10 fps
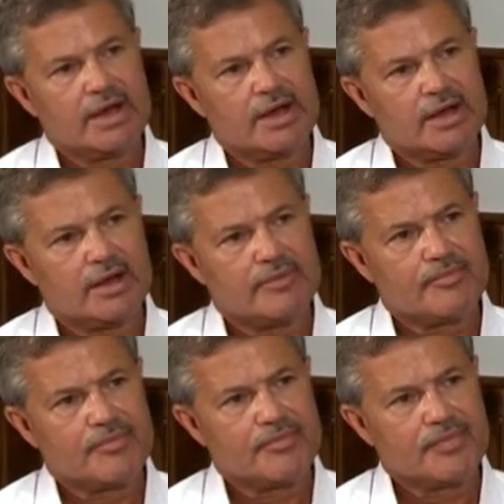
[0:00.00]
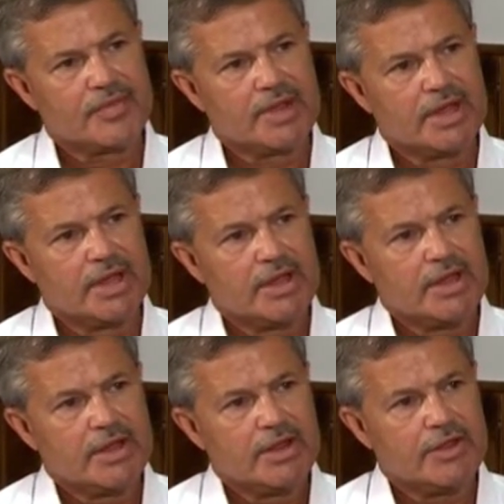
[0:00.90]
Uh,
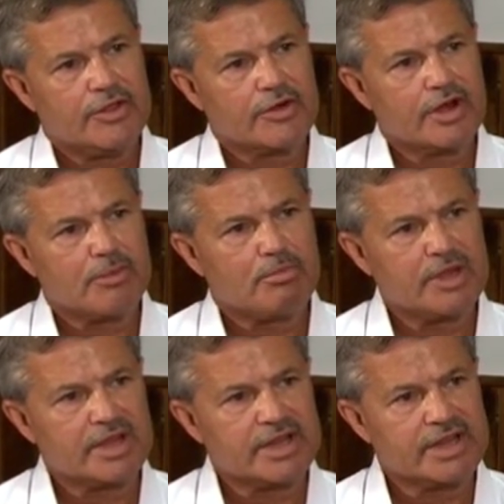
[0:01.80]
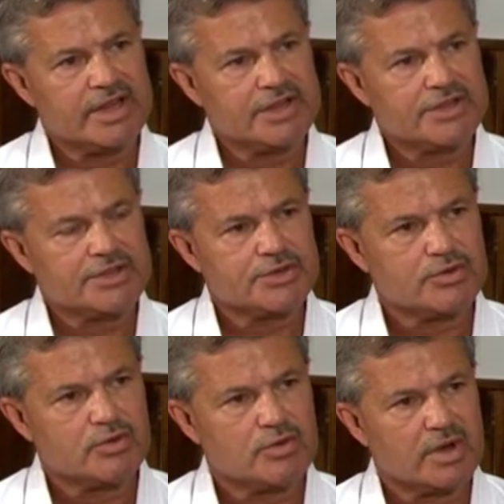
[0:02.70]
their ability
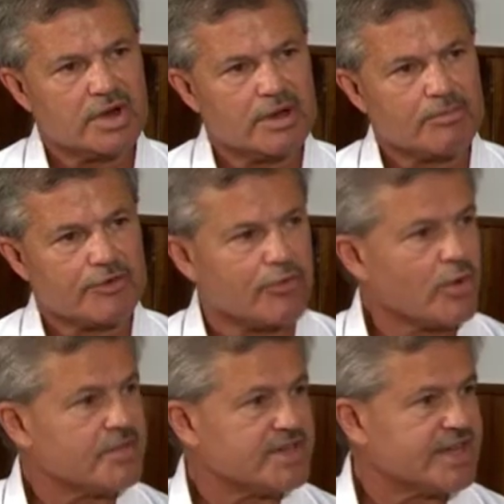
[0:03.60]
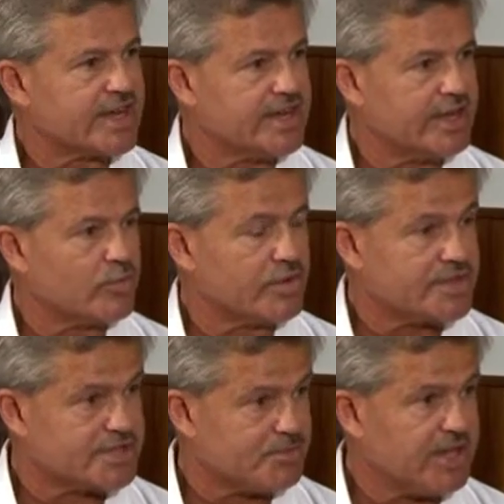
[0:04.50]
to uh, perform the technique
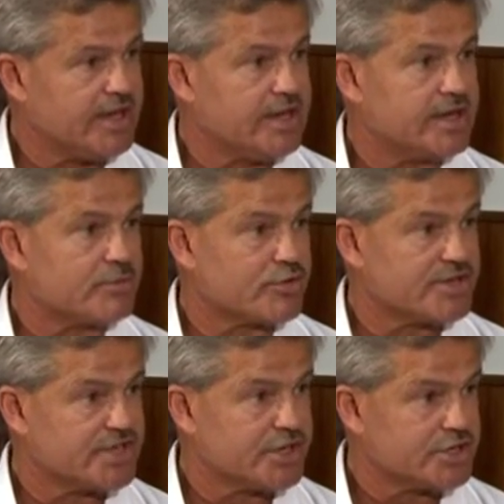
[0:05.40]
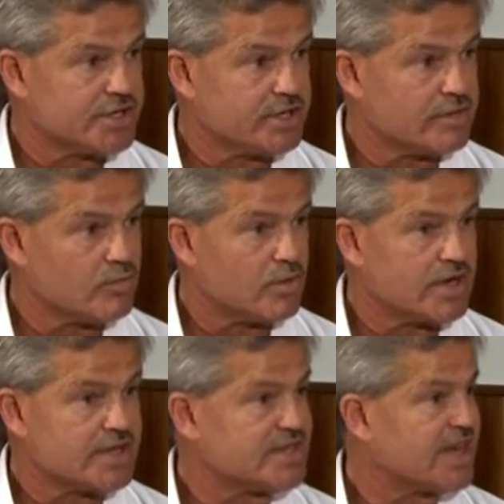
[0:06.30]
with speed and precision
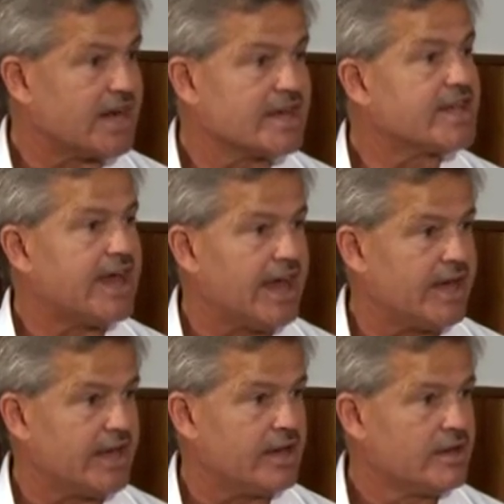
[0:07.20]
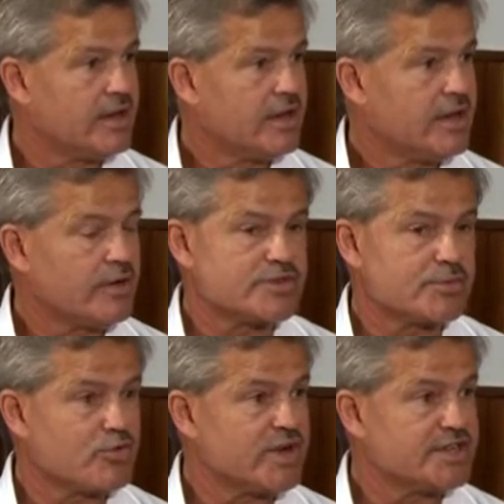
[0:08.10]
was uncanny. I was
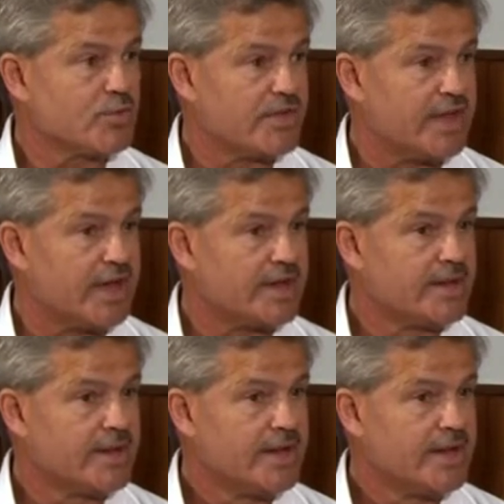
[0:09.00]
impressed with that.